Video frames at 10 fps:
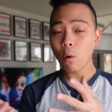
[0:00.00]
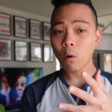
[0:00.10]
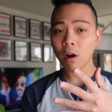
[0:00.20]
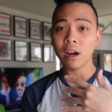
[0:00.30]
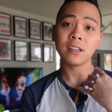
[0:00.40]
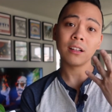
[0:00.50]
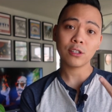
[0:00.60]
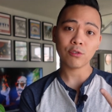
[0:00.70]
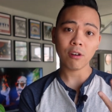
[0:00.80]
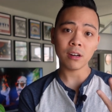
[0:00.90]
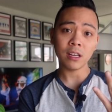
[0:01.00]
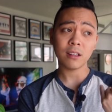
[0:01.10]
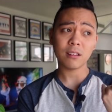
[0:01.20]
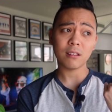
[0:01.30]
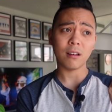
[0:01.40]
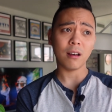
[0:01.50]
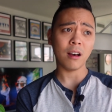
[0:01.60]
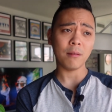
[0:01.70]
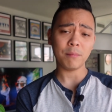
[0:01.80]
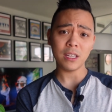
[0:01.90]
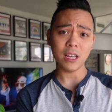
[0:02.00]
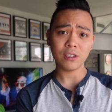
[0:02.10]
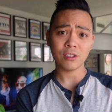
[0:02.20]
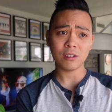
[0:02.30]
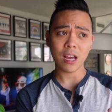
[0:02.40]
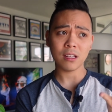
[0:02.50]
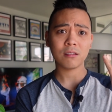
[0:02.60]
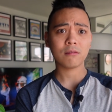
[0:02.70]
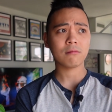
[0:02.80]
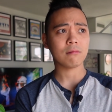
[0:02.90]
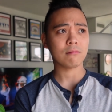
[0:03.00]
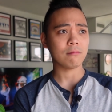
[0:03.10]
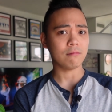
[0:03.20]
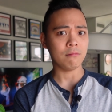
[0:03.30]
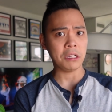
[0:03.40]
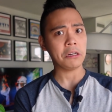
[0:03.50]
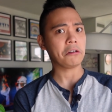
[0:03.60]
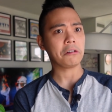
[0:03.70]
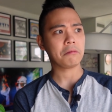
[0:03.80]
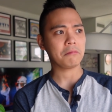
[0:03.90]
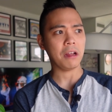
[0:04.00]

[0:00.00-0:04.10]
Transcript: or an electronic uh, pH test meter,